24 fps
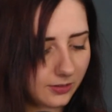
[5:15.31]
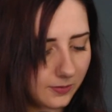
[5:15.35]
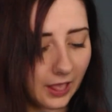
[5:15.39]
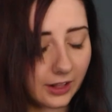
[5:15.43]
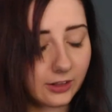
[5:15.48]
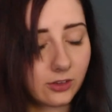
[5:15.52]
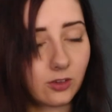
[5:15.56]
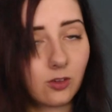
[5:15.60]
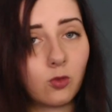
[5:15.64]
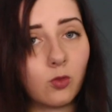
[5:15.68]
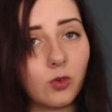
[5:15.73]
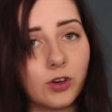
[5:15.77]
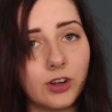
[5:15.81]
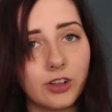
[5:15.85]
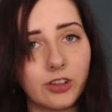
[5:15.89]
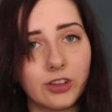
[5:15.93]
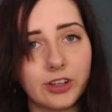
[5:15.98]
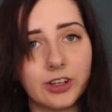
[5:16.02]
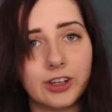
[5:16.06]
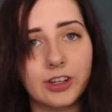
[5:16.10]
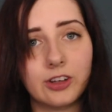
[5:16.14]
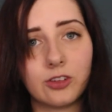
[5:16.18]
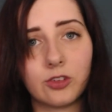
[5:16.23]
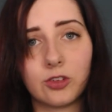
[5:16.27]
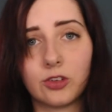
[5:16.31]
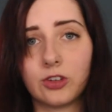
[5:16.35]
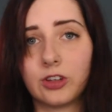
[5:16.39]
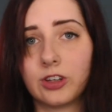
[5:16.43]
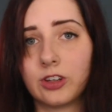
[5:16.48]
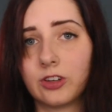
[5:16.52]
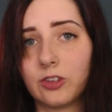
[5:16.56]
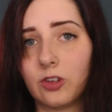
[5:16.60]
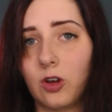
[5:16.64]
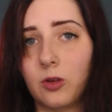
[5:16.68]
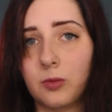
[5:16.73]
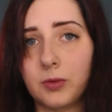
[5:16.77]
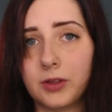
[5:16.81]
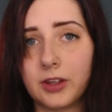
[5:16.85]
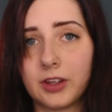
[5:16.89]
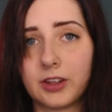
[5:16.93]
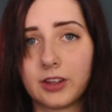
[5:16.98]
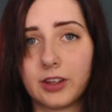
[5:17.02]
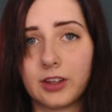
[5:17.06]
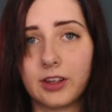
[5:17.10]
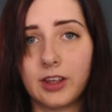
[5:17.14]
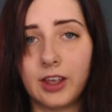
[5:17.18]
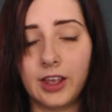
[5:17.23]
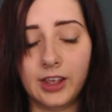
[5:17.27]
It's a really interesting
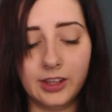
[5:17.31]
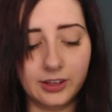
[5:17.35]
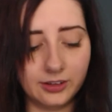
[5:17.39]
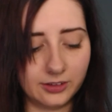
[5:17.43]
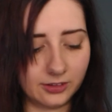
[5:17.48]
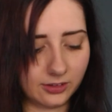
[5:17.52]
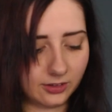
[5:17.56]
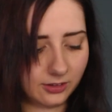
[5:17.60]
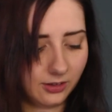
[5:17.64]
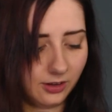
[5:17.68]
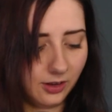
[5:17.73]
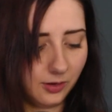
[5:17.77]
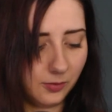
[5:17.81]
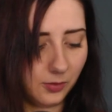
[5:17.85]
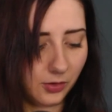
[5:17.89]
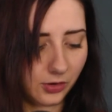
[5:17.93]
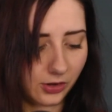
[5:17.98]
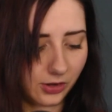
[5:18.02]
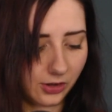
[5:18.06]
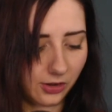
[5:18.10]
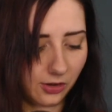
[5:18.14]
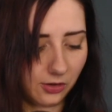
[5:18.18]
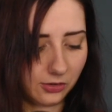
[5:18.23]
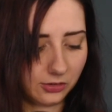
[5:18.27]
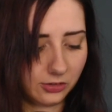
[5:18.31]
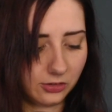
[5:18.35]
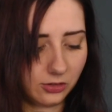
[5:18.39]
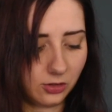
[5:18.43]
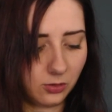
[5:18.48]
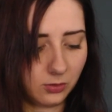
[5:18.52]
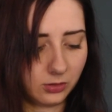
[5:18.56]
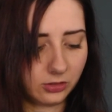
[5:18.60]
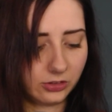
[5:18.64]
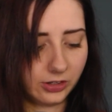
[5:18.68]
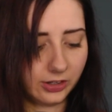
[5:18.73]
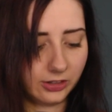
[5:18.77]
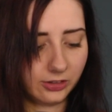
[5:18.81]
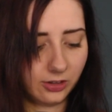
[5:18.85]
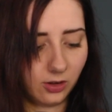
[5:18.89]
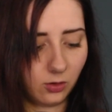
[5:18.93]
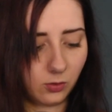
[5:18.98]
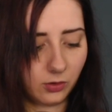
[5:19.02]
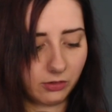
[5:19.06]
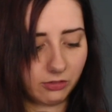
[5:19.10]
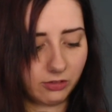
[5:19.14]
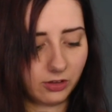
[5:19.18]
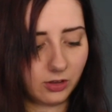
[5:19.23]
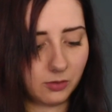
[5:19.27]
topic, and I'm not going to go into too much detail
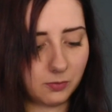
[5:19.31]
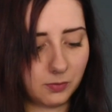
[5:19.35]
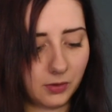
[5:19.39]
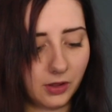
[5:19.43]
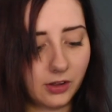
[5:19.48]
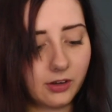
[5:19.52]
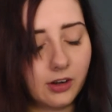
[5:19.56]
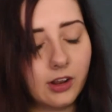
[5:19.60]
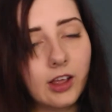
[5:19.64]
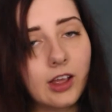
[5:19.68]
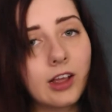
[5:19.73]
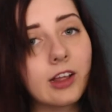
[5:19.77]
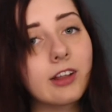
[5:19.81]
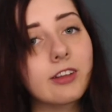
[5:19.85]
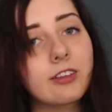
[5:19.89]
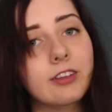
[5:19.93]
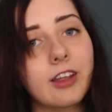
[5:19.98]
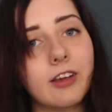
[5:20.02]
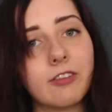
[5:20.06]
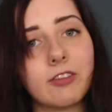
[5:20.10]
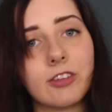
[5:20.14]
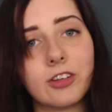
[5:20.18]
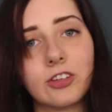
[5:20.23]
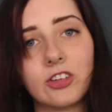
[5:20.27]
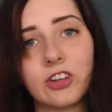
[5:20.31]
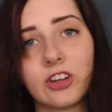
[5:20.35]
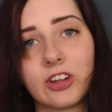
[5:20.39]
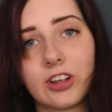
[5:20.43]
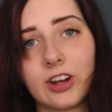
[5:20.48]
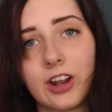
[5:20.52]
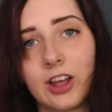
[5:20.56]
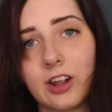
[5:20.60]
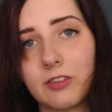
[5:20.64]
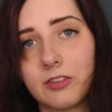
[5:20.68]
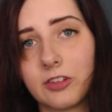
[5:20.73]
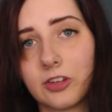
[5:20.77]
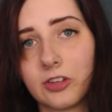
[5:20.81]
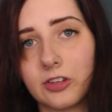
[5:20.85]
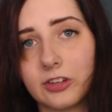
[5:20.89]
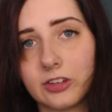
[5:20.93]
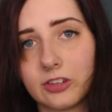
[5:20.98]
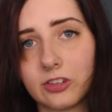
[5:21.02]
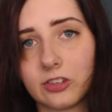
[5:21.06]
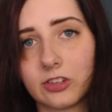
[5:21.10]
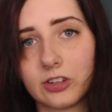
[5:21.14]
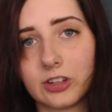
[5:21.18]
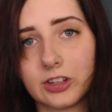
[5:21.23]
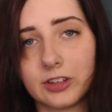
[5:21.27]
with it, but definitely check it out if you're
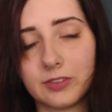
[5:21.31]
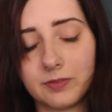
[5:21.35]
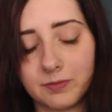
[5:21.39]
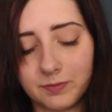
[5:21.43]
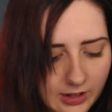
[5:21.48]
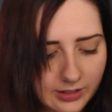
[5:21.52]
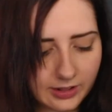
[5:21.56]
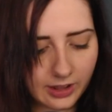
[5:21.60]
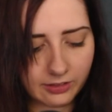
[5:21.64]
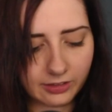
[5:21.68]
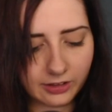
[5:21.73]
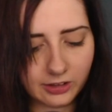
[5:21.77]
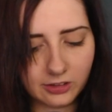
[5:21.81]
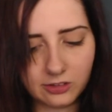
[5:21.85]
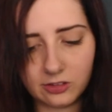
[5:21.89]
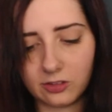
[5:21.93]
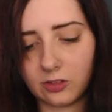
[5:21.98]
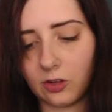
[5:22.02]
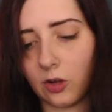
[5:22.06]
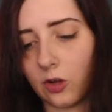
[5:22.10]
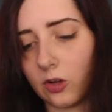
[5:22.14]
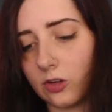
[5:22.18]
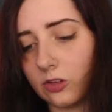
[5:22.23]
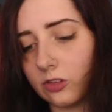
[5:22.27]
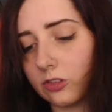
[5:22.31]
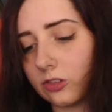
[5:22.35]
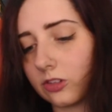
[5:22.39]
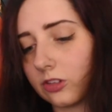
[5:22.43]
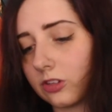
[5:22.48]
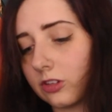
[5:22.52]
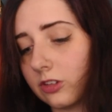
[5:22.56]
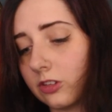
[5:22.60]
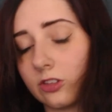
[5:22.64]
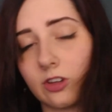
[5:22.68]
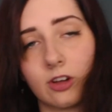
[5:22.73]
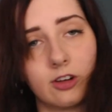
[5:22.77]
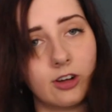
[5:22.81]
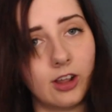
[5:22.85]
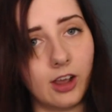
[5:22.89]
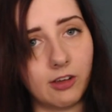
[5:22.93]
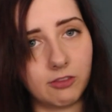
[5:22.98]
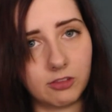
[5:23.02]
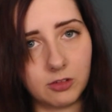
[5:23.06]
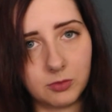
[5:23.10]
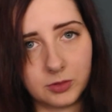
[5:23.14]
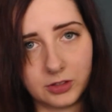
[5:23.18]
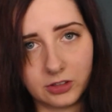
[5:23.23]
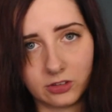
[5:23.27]
interested. Now, these stones don't
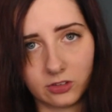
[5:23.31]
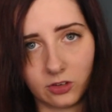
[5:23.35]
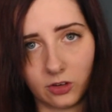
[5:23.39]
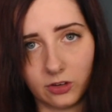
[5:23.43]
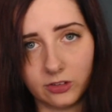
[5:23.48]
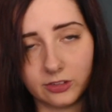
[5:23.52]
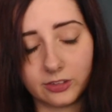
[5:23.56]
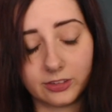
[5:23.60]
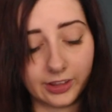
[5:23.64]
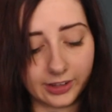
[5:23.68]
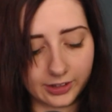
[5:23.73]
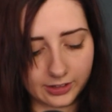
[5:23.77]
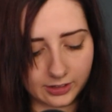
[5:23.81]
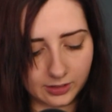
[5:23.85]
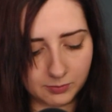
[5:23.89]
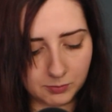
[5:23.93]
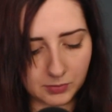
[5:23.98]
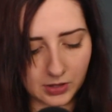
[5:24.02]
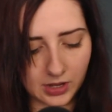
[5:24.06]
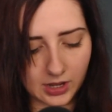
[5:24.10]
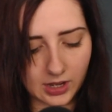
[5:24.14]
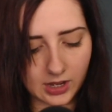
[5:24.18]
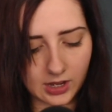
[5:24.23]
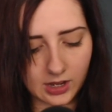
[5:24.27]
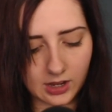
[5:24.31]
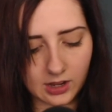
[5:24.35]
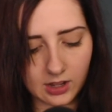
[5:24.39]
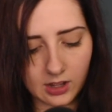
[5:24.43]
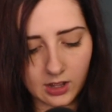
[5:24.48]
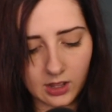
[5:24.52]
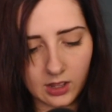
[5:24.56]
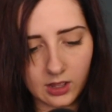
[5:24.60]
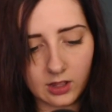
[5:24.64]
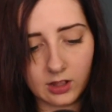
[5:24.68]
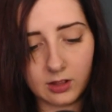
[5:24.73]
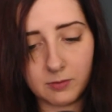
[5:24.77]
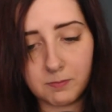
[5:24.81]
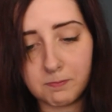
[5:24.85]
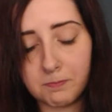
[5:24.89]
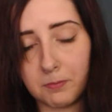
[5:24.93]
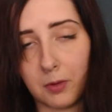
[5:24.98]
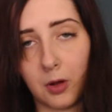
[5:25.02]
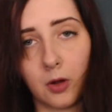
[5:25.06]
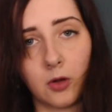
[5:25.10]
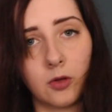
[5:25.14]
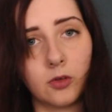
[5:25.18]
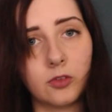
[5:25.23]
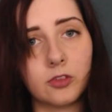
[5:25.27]
have to be stones. They can be
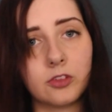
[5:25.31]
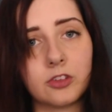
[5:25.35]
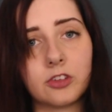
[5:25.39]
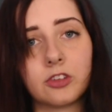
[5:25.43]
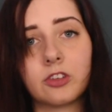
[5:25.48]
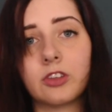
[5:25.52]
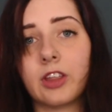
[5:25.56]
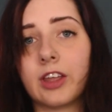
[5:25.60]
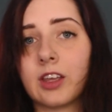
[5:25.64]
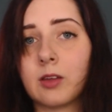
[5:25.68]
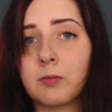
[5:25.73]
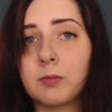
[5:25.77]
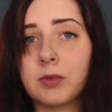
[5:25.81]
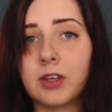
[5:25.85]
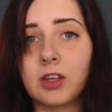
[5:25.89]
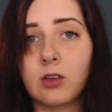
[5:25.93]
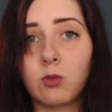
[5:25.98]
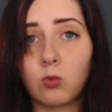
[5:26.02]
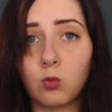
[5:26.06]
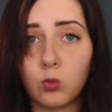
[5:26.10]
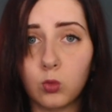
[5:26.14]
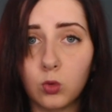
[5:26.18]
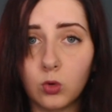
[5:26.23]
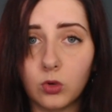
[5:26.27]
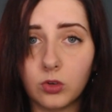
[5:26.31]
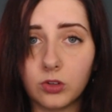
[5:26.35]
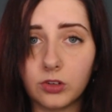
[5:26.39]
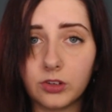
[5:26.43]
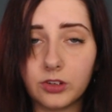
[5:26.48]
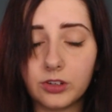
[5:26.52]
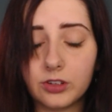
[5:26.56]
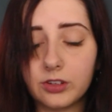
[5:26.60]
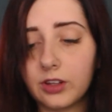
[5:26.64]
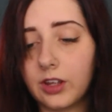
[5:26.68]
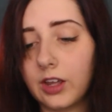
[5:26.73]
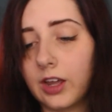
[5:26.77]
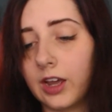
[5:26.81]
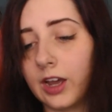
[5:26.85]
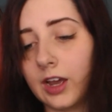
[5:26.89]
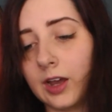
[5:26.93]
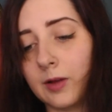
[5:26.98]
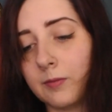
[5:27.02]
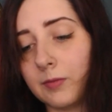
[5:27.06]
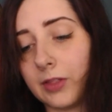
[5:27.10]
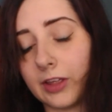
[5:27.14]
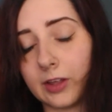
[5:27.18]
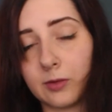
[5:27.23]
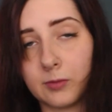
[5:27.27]
bones, they can be wood,
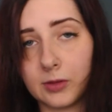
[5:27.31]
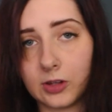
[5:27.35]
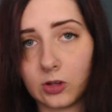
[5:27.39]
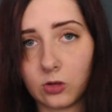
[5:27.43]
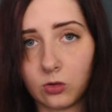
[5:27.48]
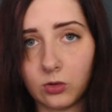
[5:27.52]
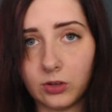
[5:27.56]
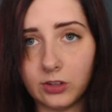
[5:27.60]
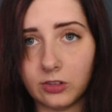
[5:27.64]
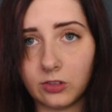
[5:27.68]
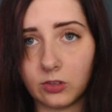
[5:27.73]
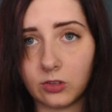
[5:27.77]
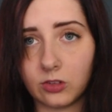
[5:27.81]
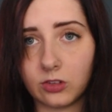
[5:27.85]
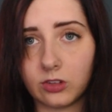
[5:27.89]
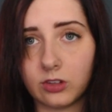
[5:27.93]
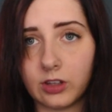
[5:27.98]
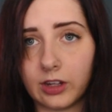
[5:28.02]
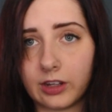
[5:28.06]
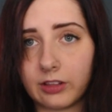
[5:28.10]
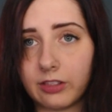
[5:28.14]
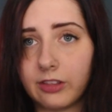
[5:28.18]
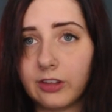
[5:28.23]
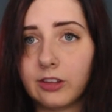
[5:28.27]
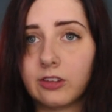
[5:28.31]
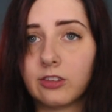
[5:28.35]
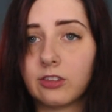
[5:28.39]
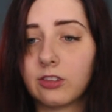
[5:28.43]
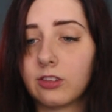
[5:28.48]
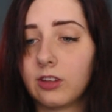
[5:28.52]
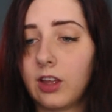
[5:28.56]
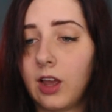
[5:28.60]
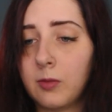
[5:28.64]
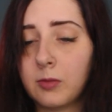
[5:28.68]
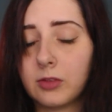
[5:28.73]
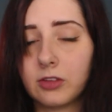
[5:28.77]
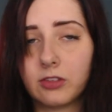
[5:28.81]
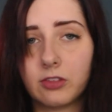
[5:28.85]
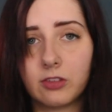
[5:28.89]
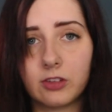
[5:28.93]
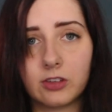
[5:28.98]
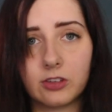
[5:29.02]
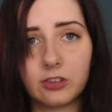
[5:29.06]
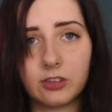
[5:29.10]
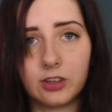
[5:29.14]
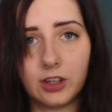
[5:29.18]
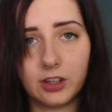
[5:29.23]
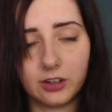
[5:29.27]
they can be crystals like this
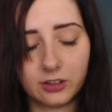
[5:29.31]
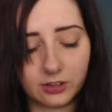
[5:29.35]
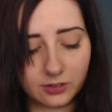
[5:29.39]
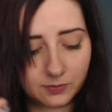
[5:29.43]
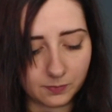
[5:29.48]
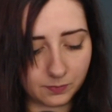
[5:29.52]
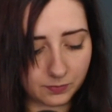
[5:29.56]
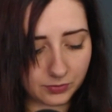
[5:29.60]
amethyst set.